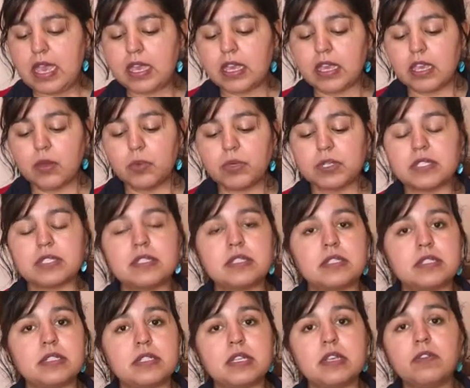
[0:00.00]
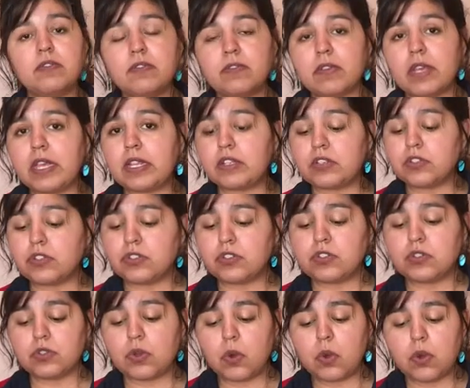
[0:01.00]
He was stiff and
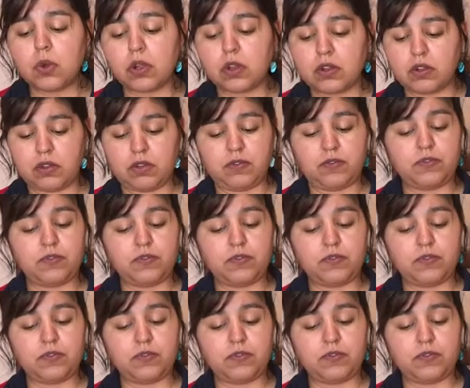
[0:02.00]
sore